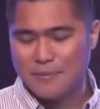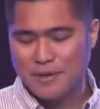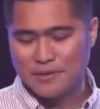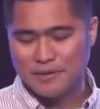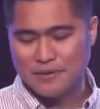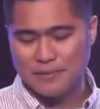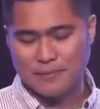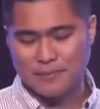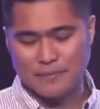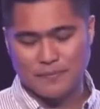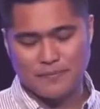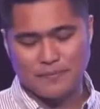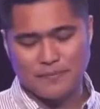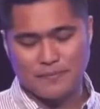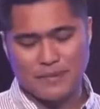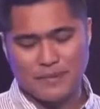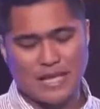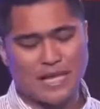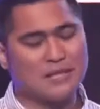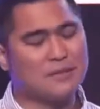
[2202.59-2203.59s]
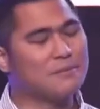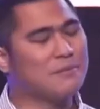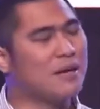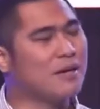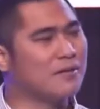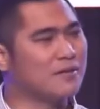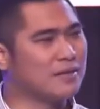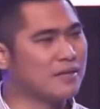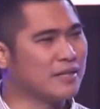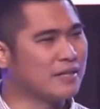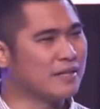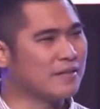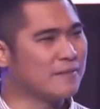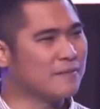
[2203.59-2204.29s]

up that mountain.